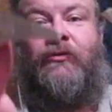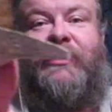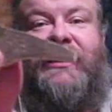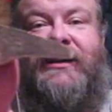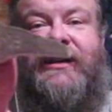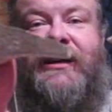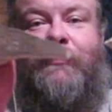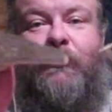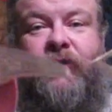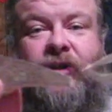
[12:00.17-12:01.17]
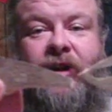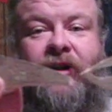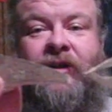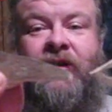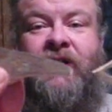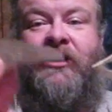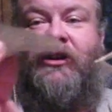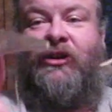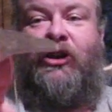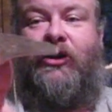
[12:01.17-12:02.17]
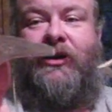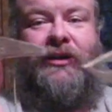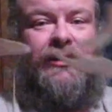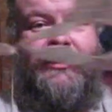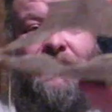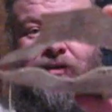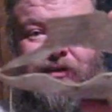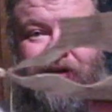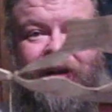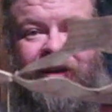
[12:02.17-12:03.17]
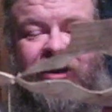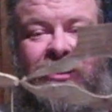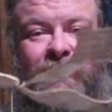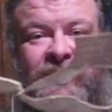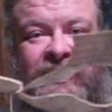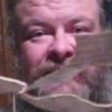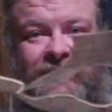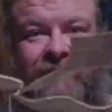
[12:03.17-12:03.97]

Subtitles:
we end up with our lure and our piece.